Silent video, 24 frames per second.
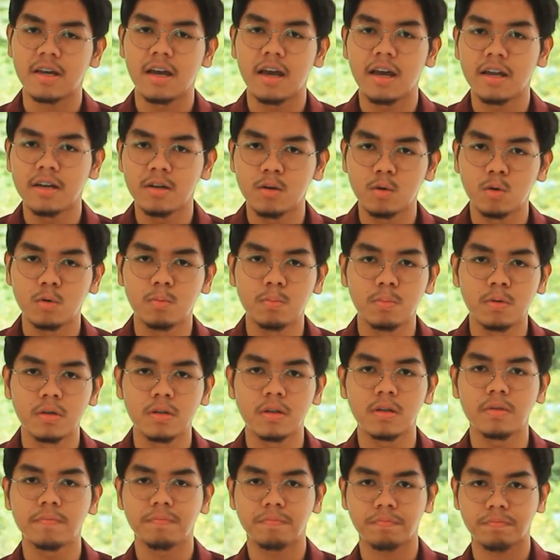and
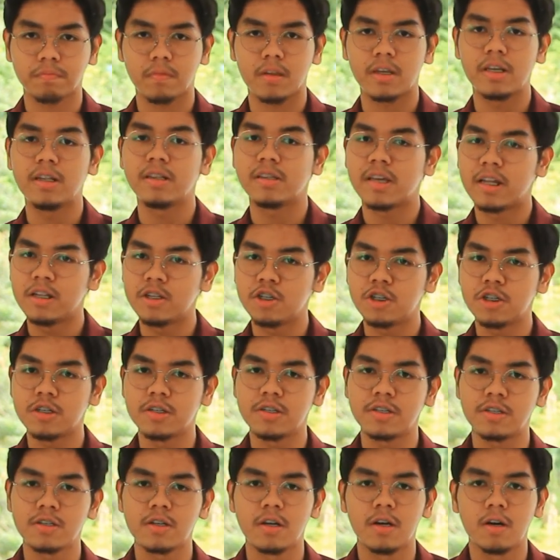noble
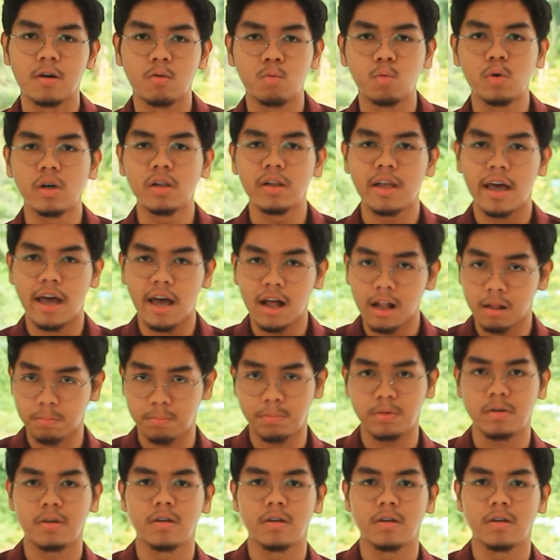intentions will help